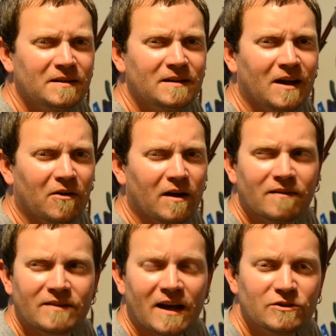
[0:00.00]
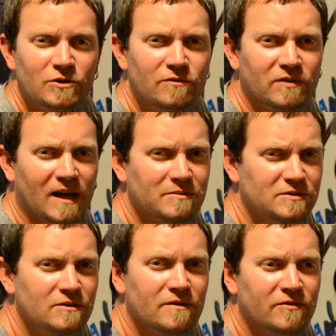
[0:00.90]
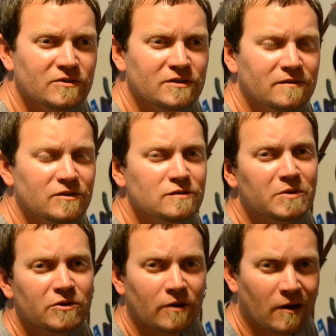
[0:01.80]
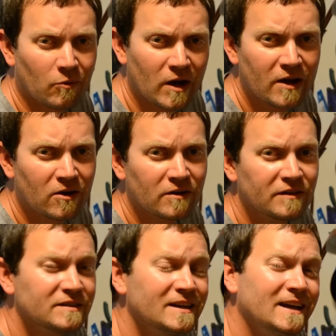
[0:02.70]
Now, I've got two flaps, two different servos, but they're on a Y harness.